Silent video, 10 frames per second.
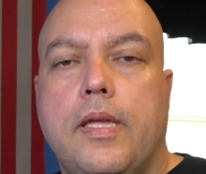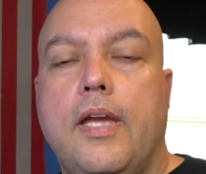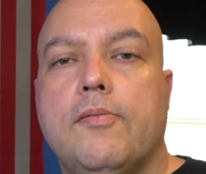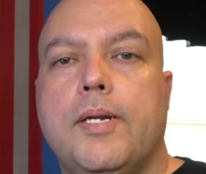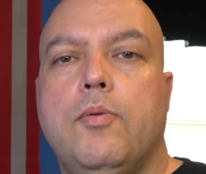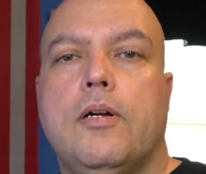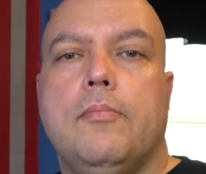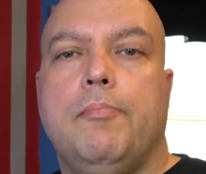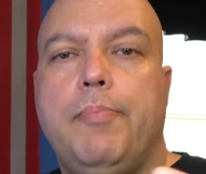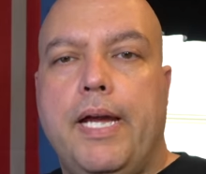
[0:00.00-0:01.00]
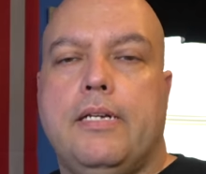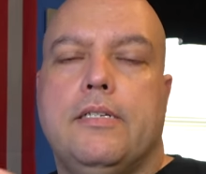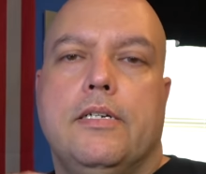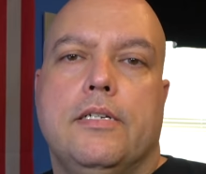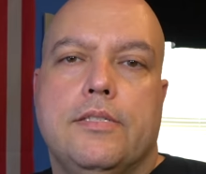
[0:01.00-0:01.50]
Hey everybody, welcome back
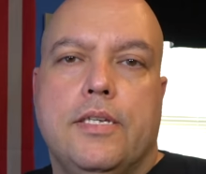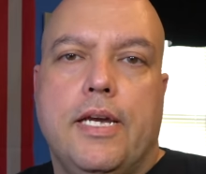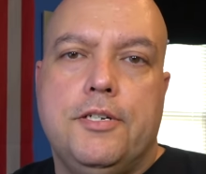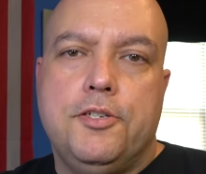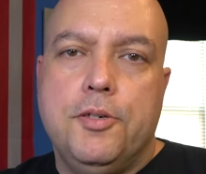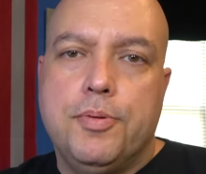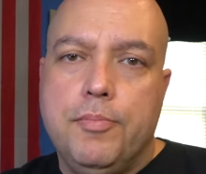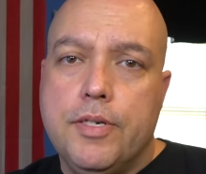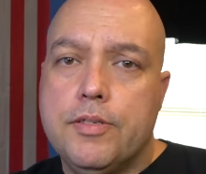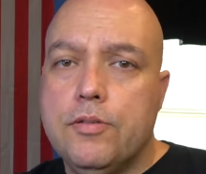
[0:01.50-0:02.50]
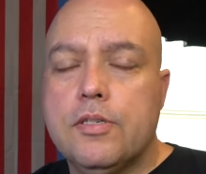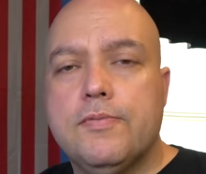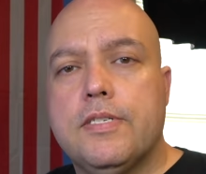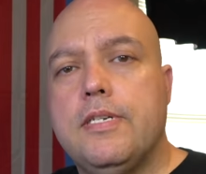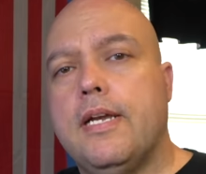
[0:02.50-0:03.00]
to Guns and Gadgets, your premier source
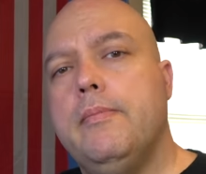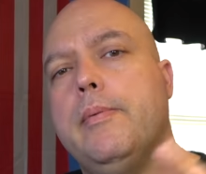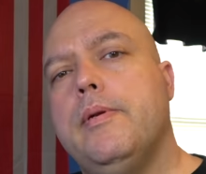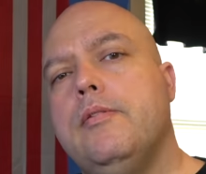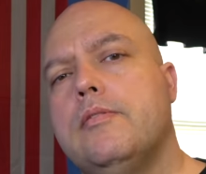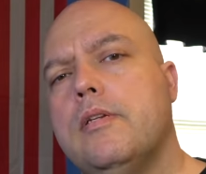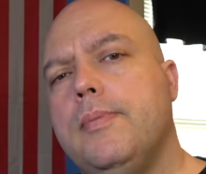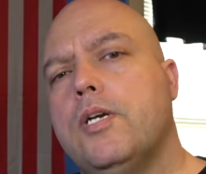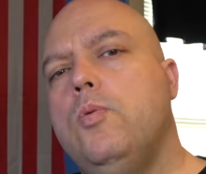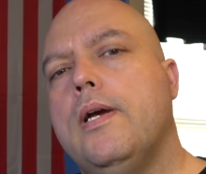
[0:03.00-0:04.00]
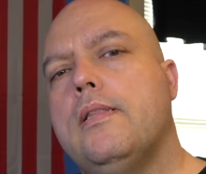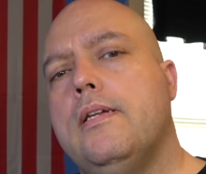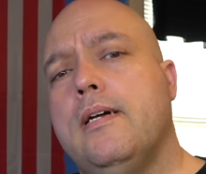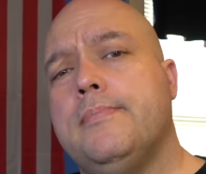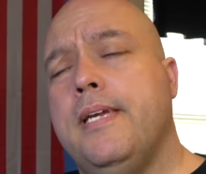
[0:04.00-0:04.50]
for Second Amendment news. Going to be a quick
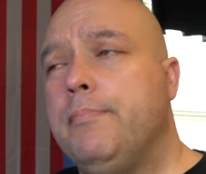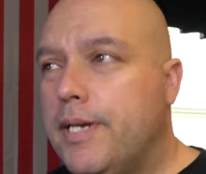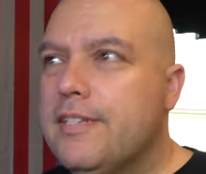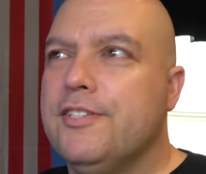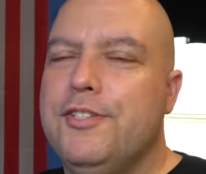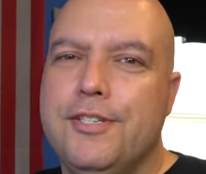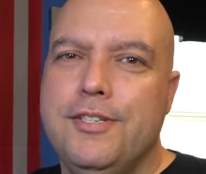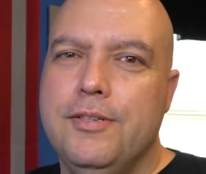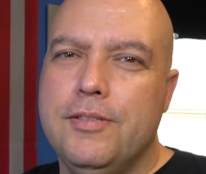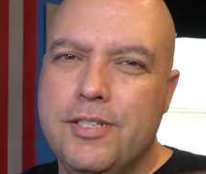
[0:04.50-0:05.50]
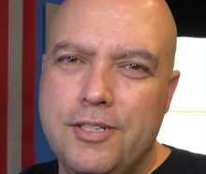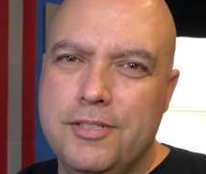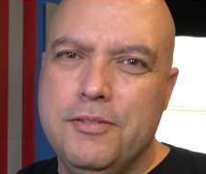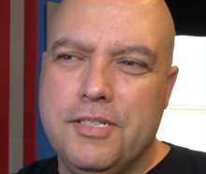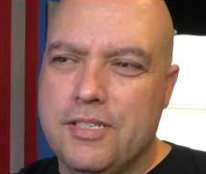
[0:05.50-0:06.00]
little update because it's good news. The
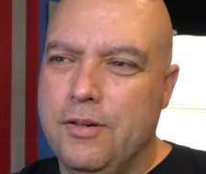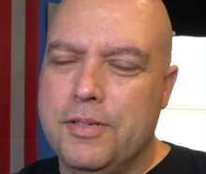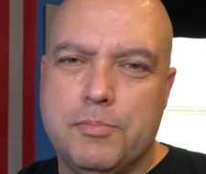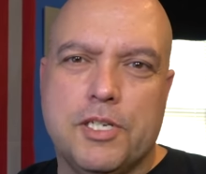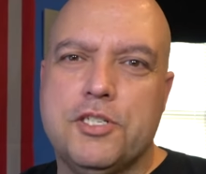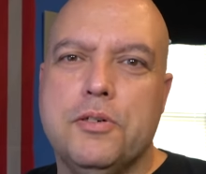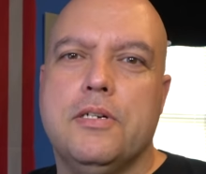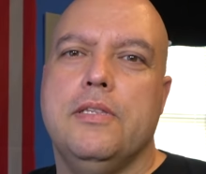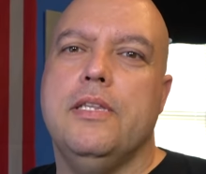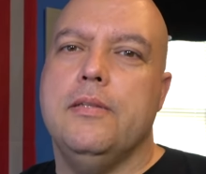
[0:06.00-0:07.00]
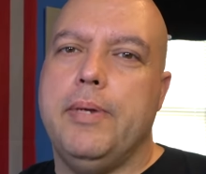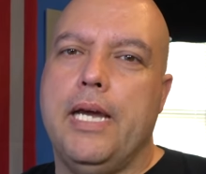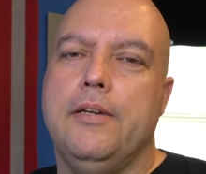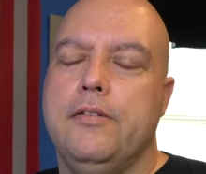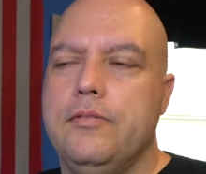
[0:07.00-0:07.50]
good news is always much shorter than the
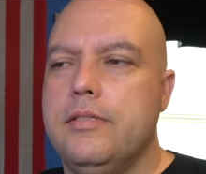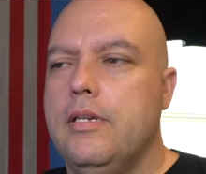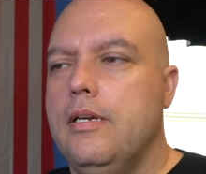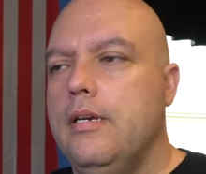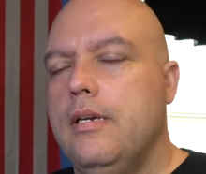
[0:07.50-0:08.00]
bad news.